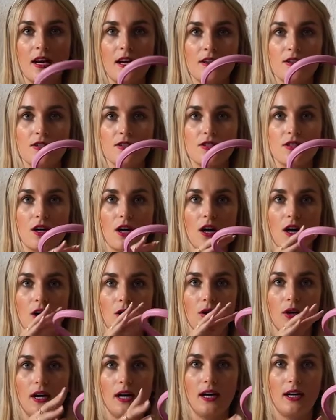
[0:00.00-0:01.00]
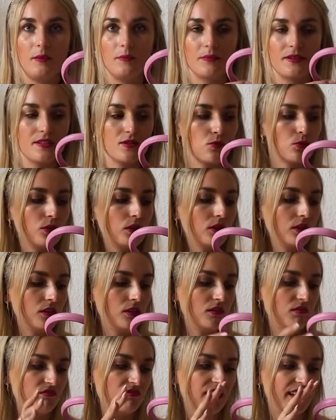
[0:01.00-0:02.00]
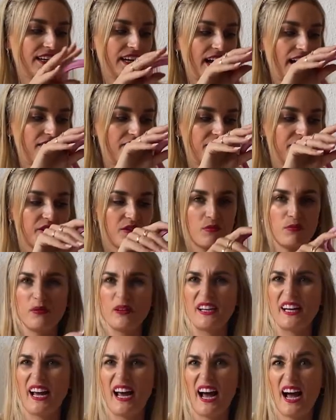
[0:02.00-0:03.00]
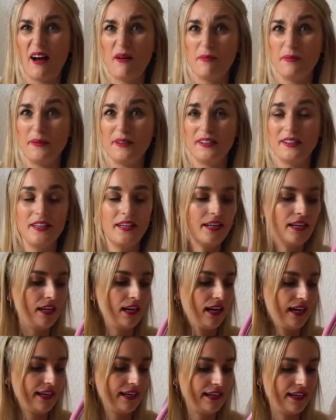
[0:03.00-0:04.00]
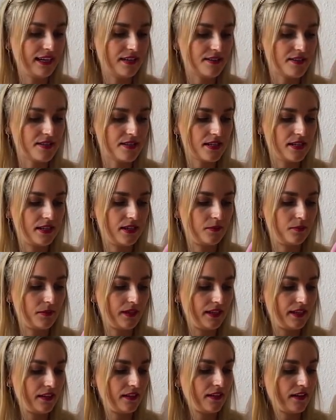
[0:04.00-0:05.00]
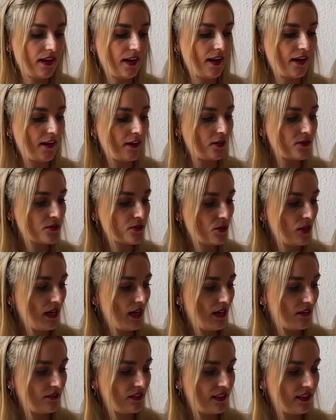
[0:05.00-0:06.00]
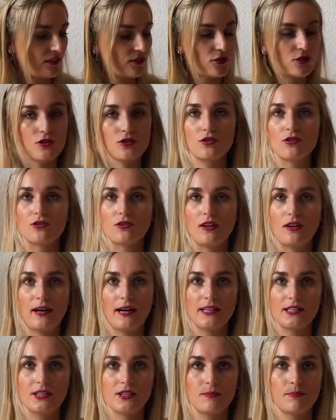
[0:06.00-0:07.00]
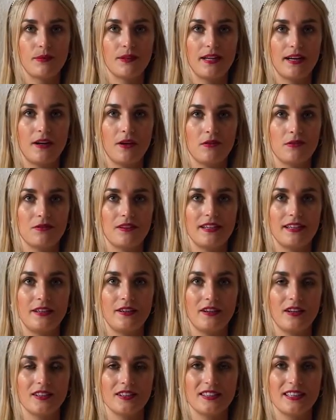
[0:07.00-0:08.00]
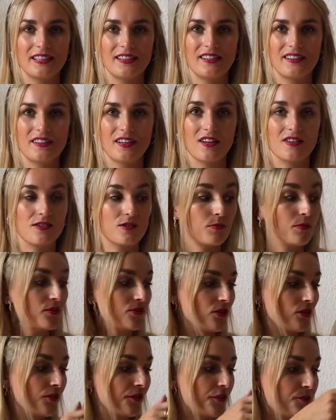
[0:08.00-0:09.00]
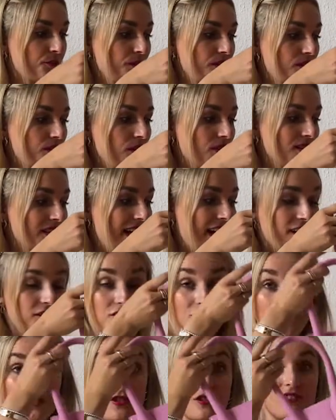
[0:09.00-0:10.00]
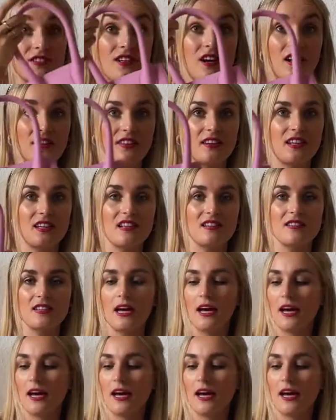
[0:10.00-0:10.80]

So this will inevitably happen, I guess. And then I also have like a scratch, but I already contacted customer service because I actually just got this